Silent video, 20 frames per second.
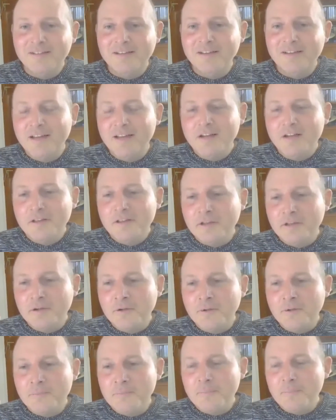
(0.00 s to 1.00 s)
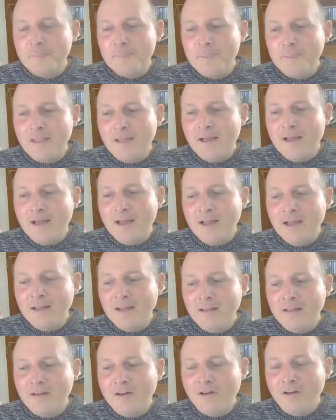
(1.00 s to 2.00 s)
So I
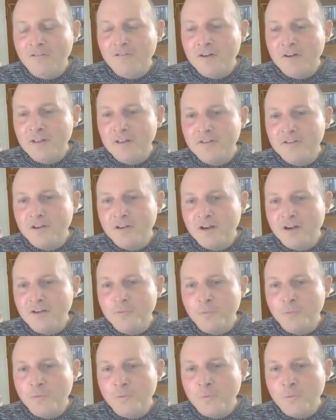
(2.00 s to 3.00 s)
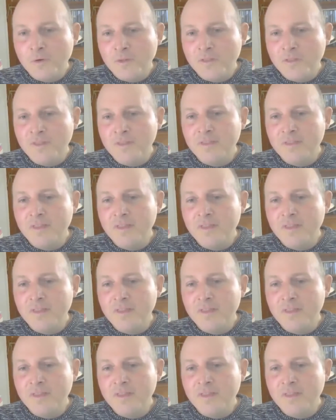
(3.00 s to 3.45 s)
often start with